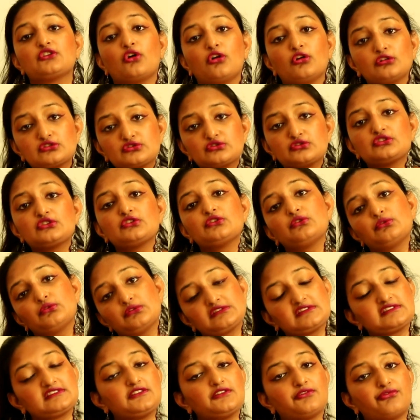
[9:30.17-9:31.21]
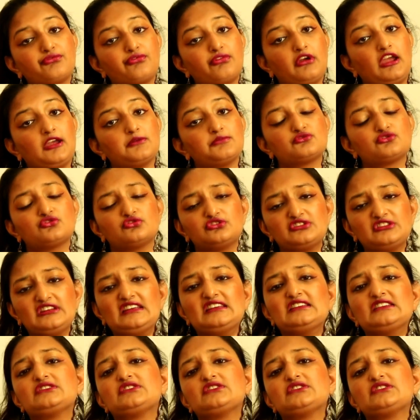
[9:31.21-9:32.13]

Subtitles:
So it also denotes the fame.